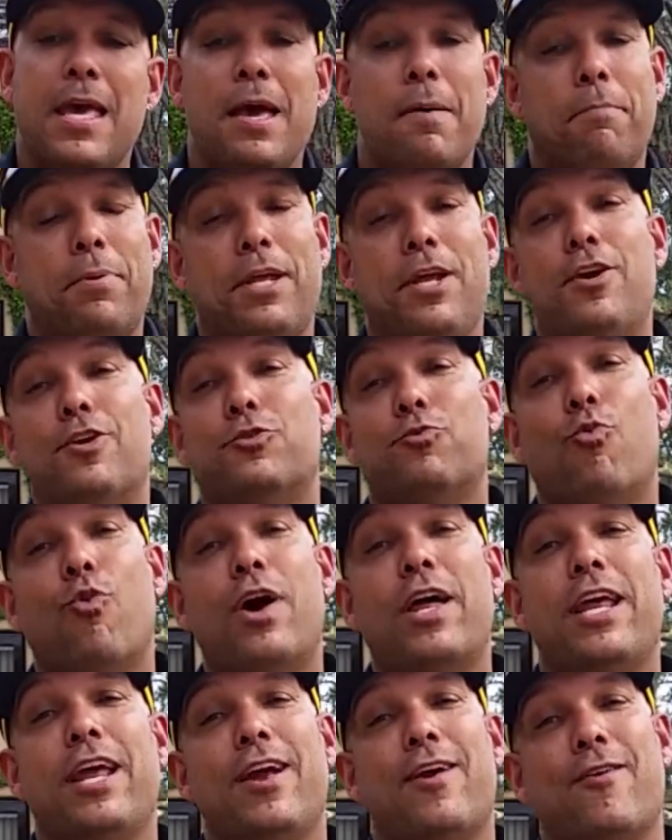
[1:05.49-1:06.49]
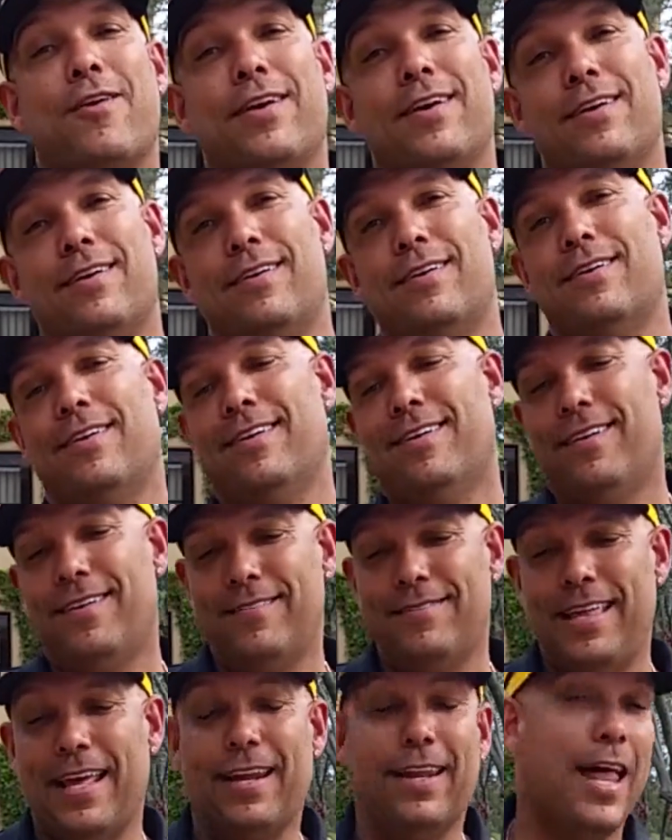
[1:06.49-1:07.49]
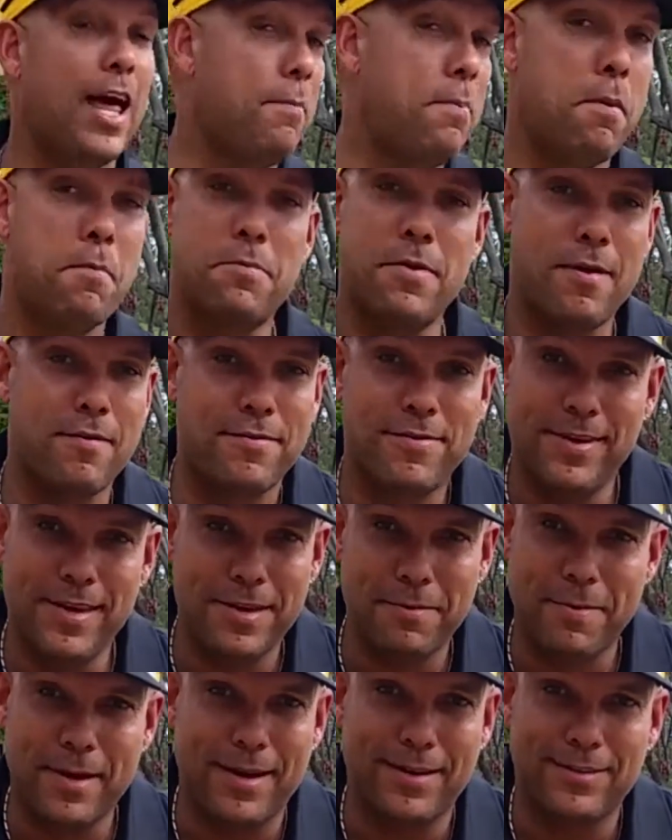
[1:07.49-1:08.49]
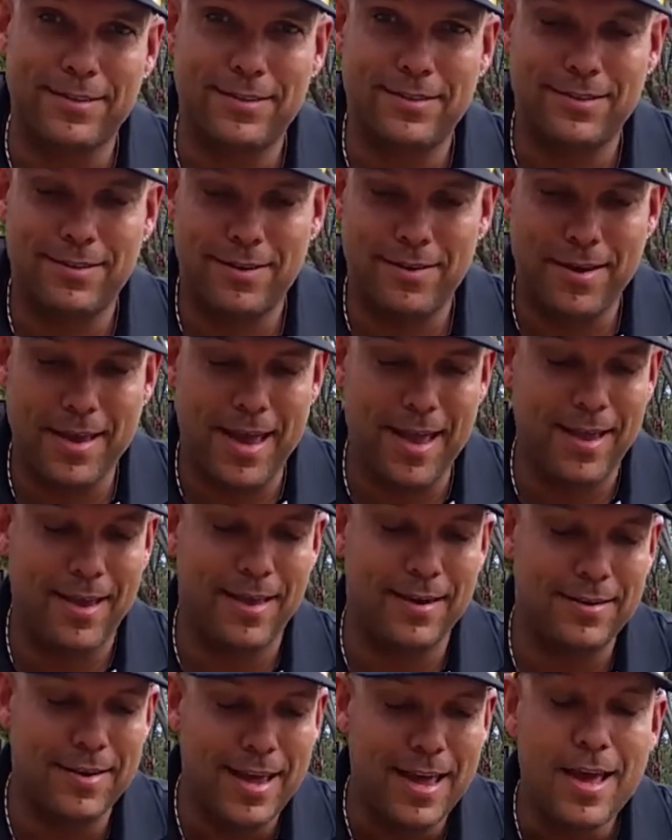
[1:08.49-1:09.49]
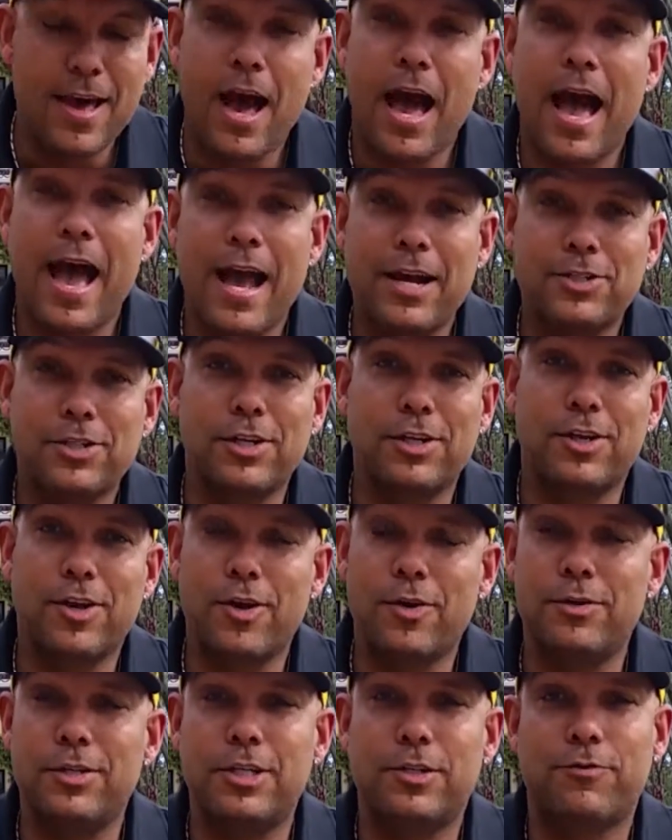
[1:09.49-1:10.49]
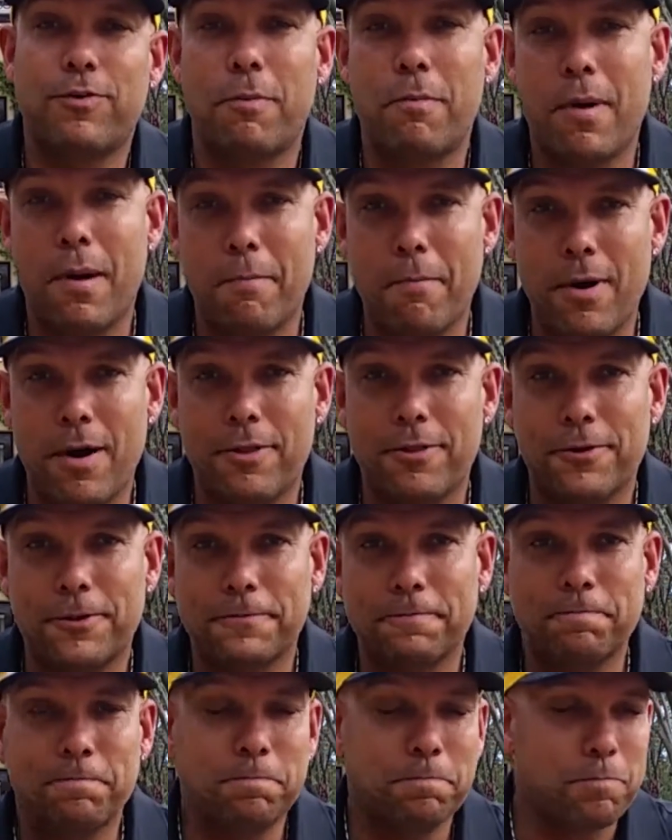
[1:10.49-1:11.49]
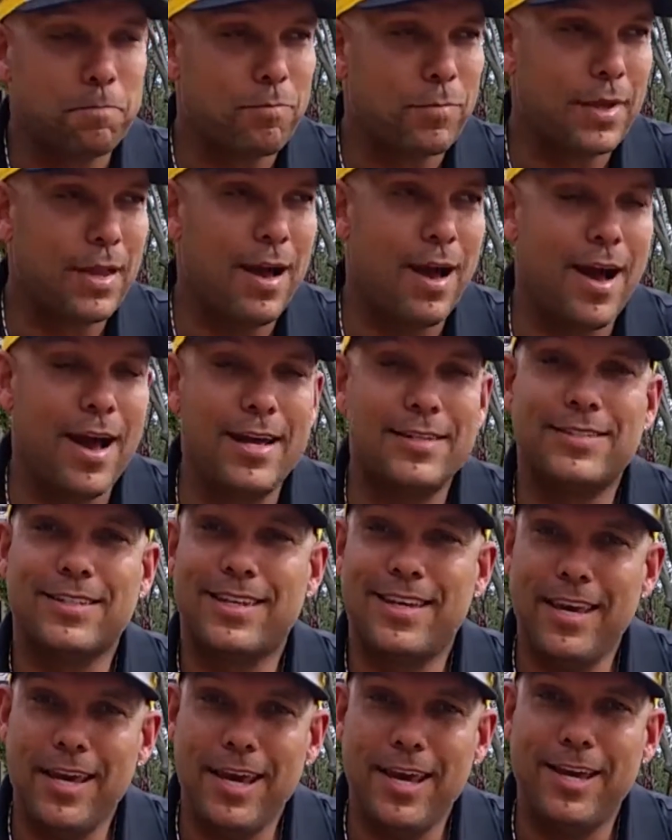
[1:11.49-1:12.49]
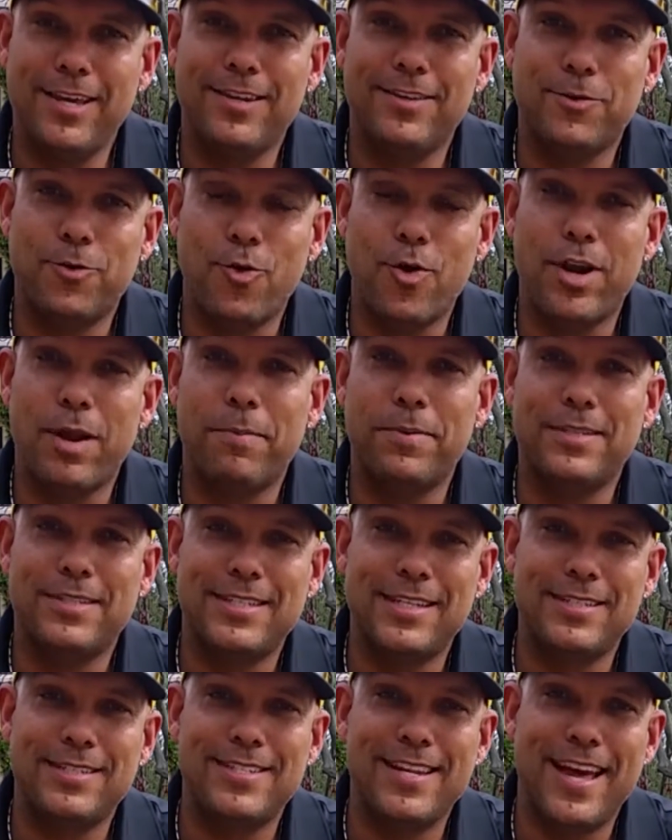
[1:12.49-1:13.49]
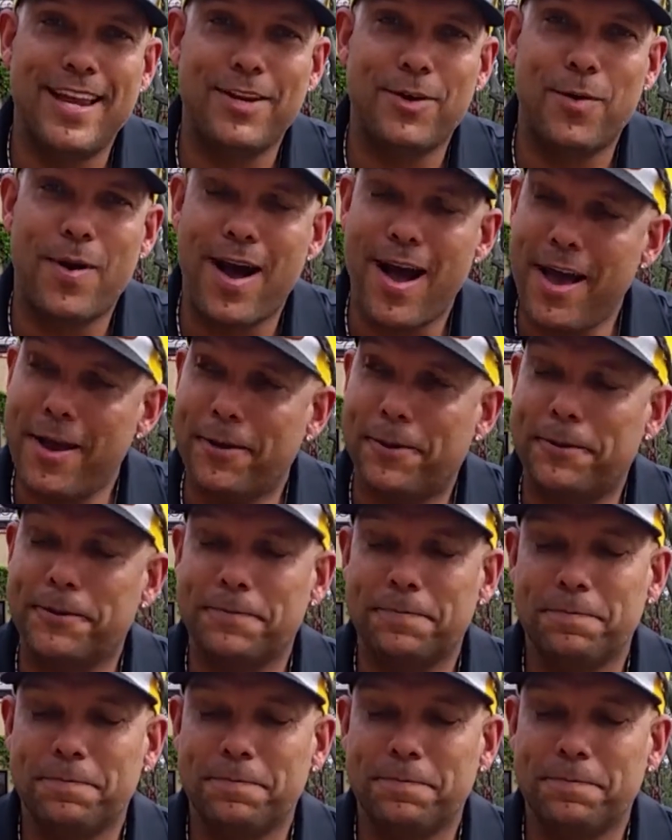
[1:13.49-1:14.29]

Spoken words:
But here's one area that a lot of people never think about, okay? And I actually learned this from my mother as a kid growing up in Cincinnati, Ohio.